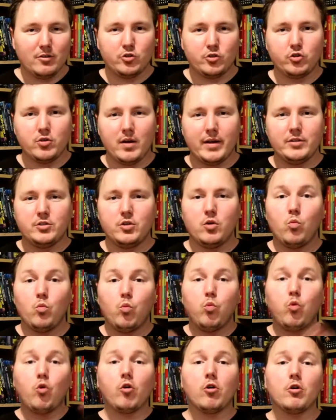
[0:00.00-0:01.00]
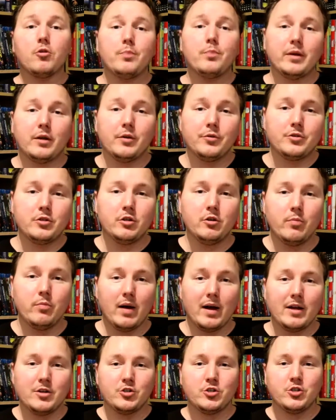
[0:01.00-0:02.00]
trying to world build too
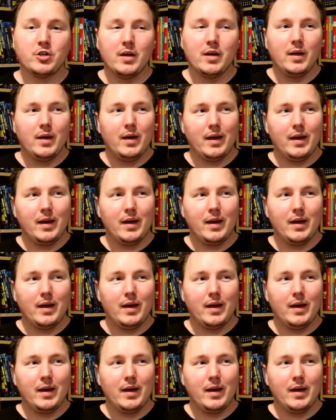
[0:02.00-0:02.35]
much.